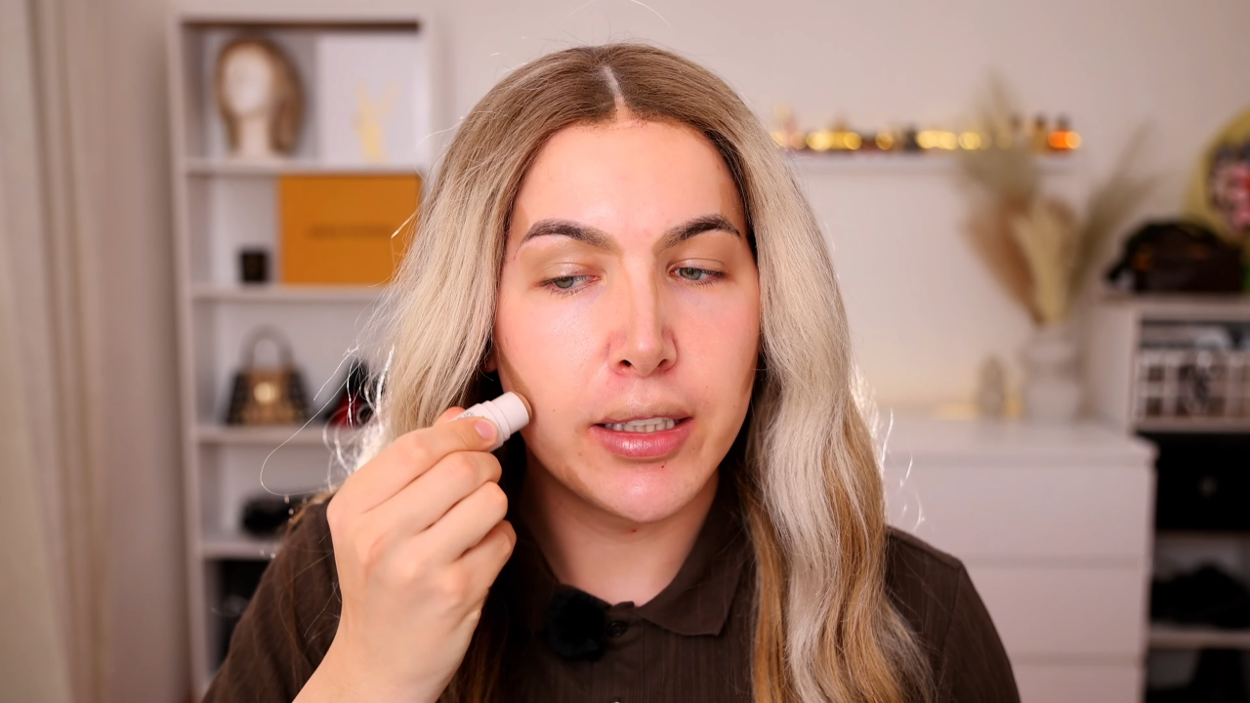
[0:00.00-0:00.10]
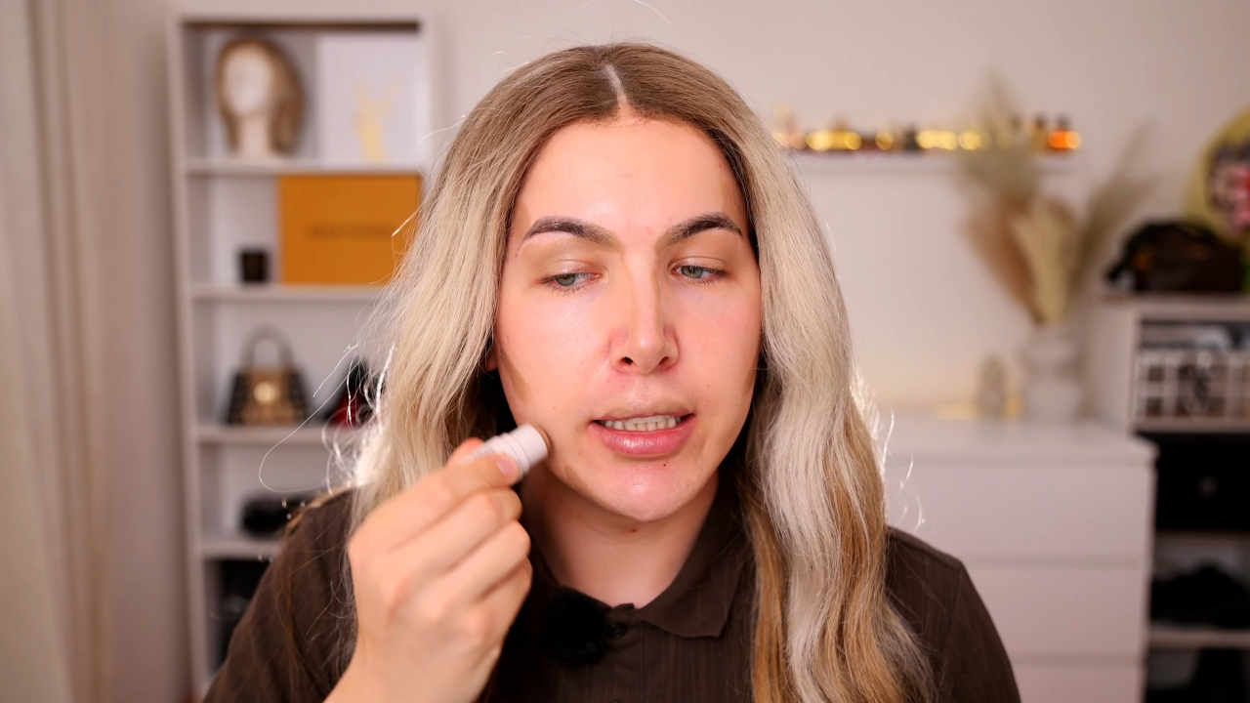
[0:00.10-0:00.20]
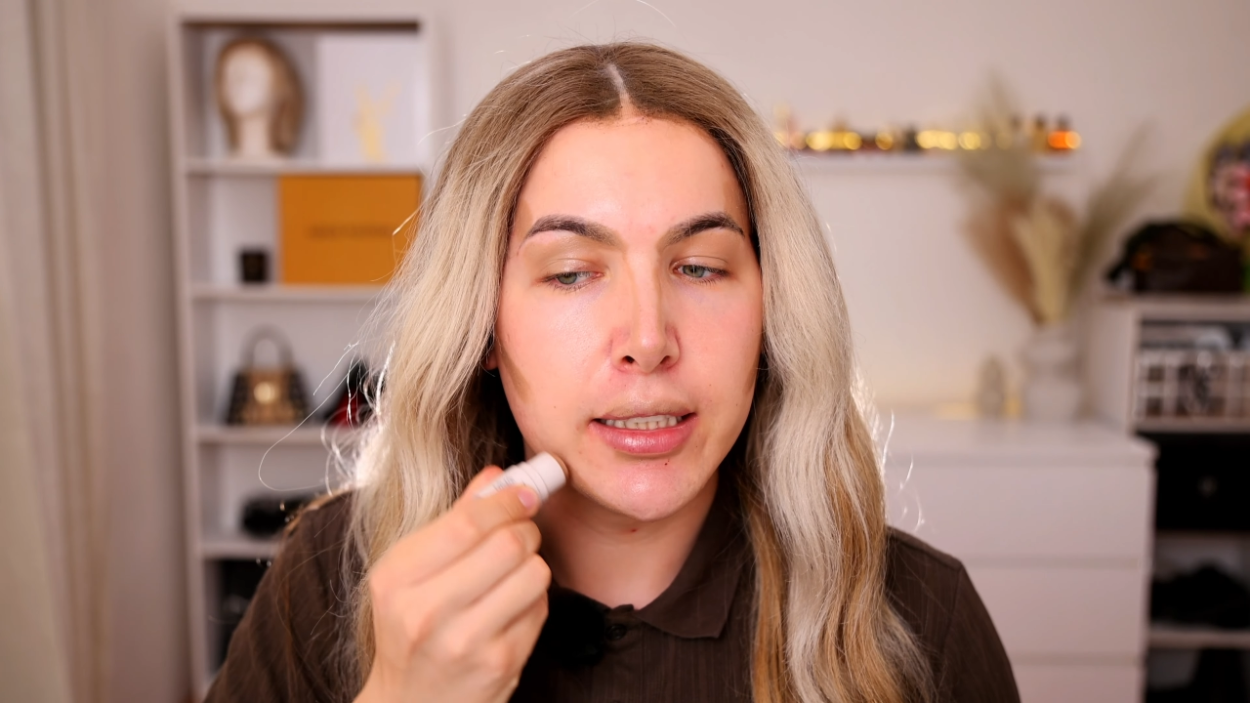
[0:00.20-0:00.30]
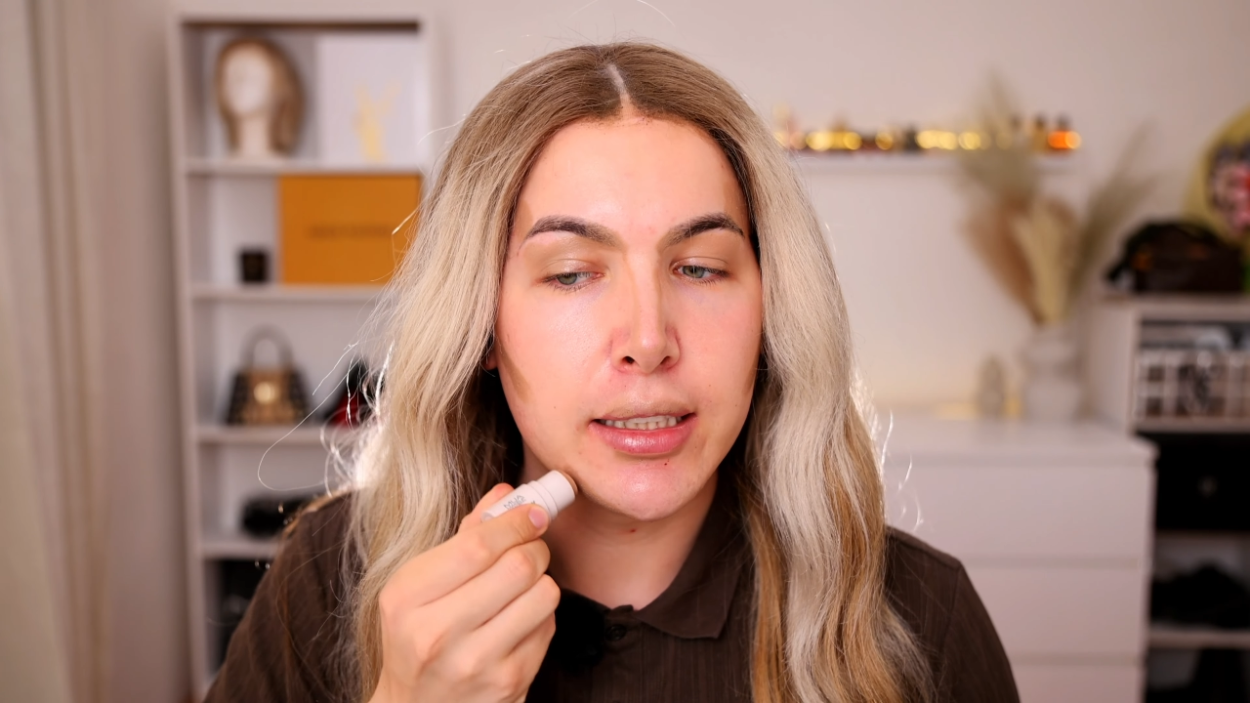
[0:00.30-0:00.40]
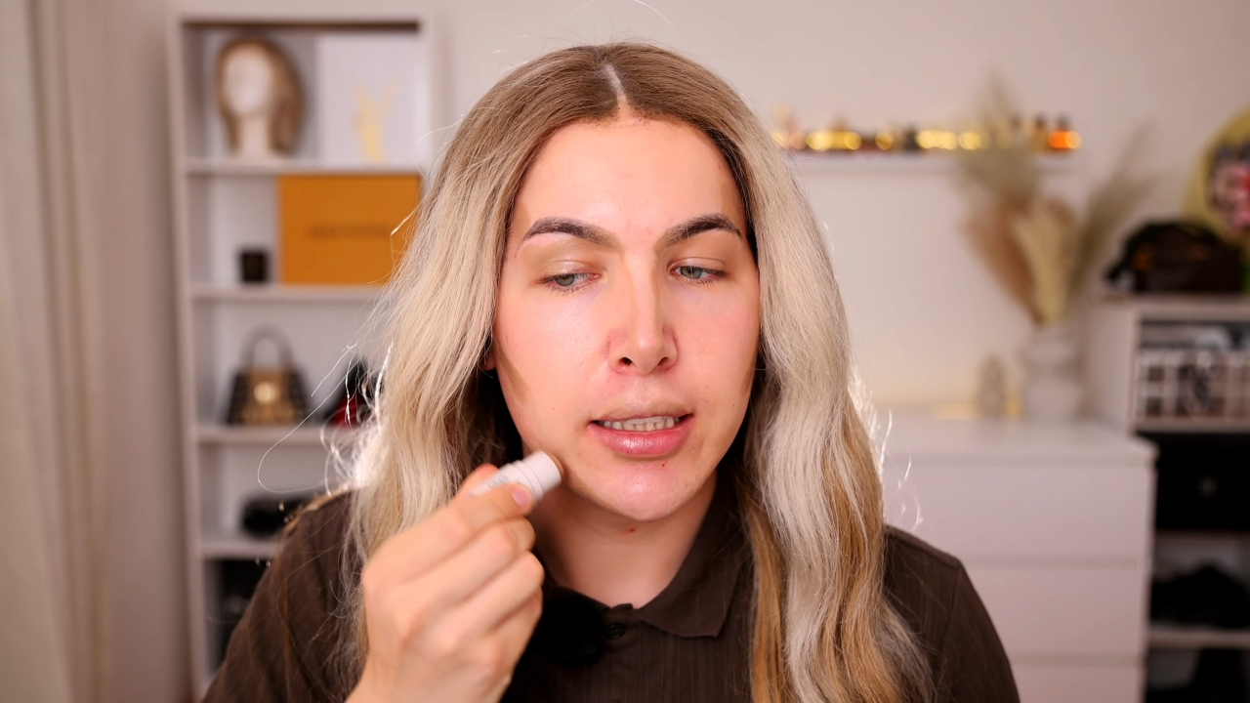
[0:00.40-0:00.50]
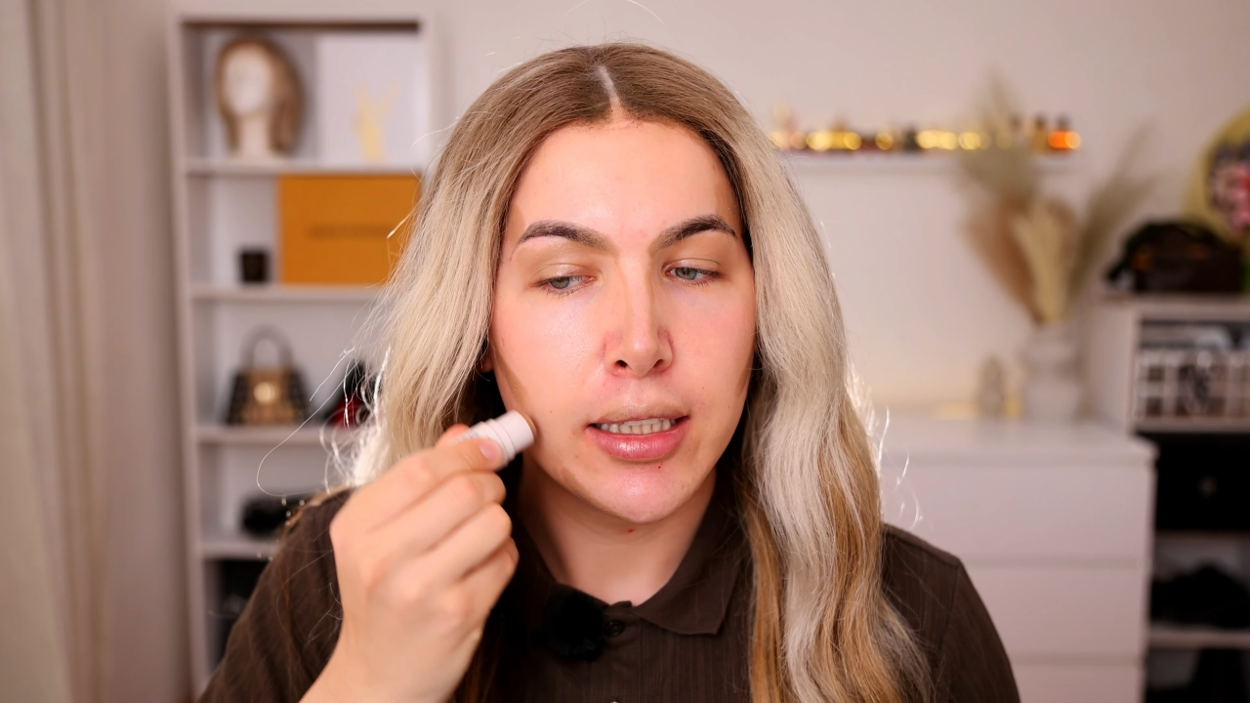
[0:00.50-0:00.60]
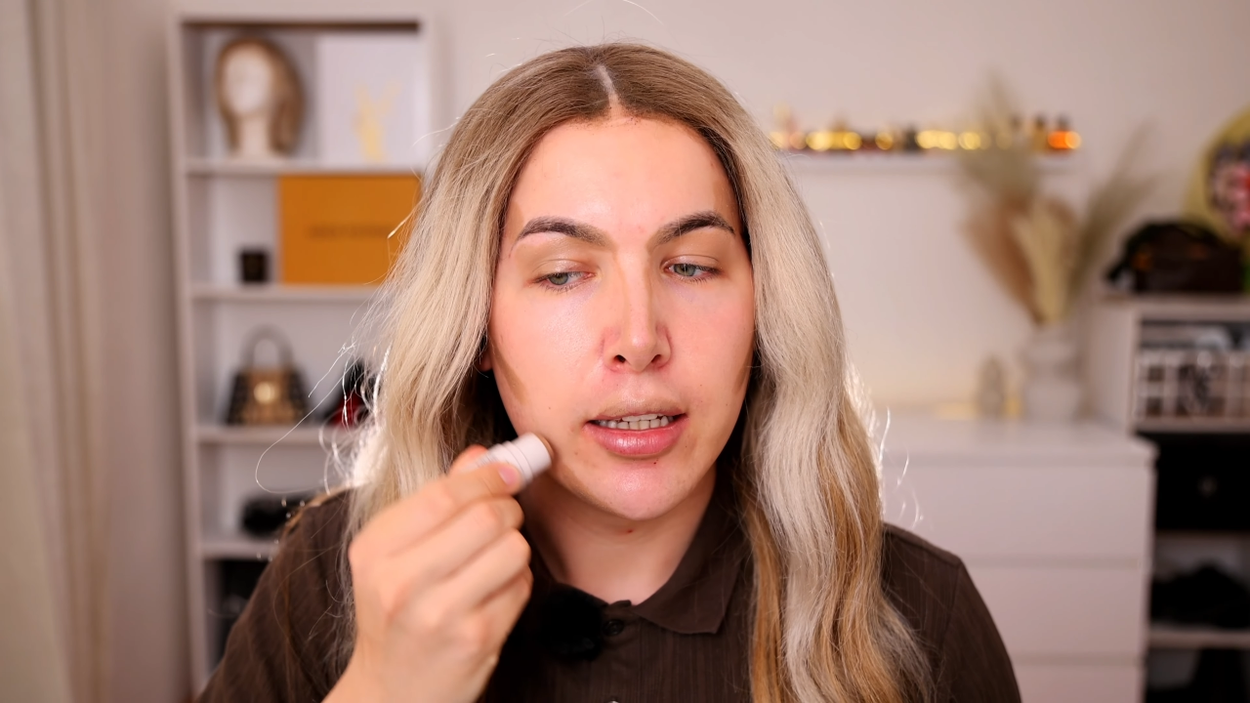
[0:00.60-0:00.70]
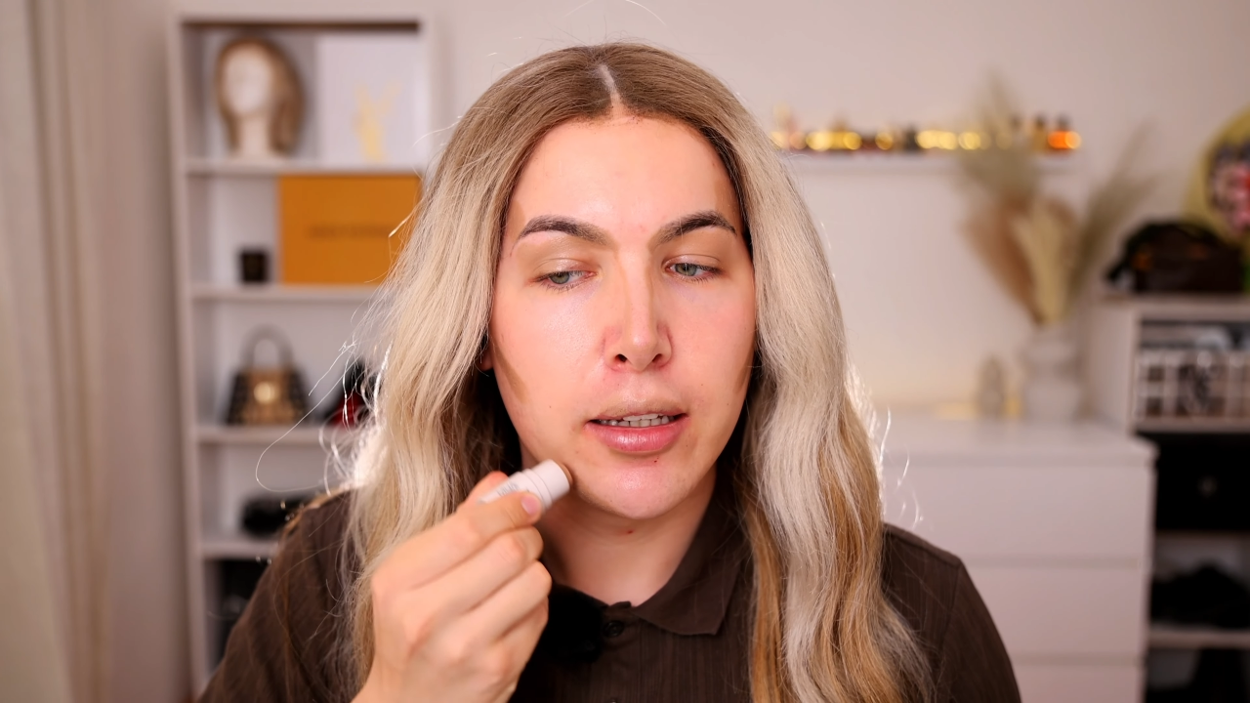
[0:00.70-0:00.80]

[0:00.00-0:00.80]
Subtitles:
this